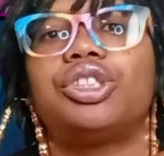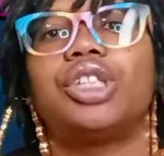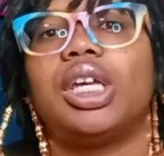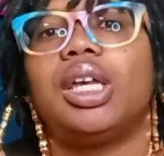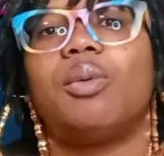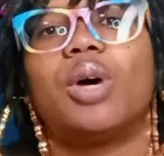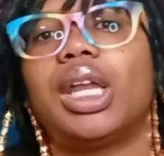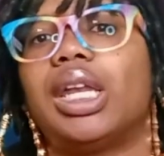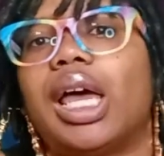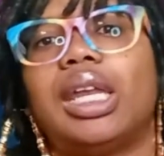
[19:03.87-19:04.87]
she
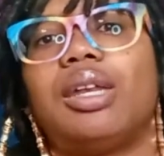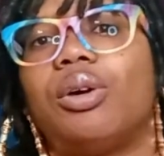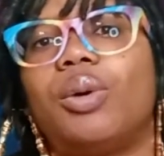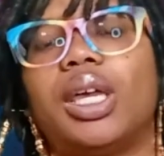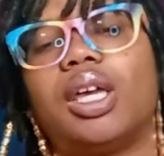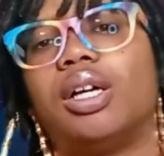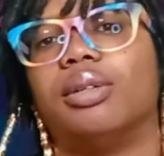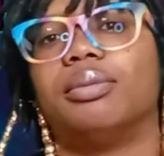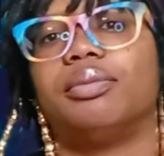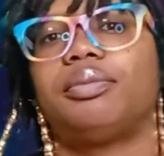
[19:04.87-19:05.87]
wanted nothing to do with
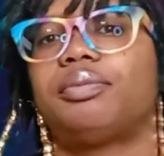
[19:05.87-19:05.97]
him.